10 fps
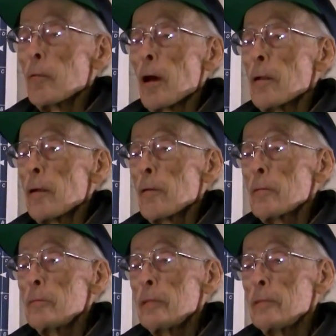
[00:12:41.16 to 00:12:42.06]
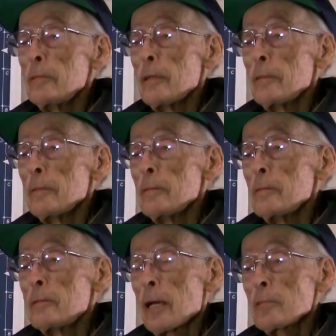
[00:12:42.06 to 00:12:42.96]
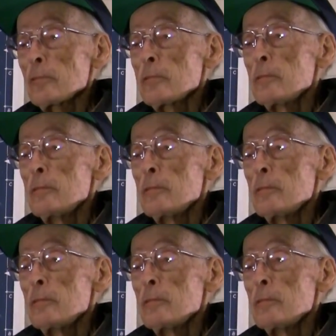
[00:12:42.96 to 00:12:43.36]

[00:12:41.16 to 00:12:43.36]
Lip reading: Down there in Texas?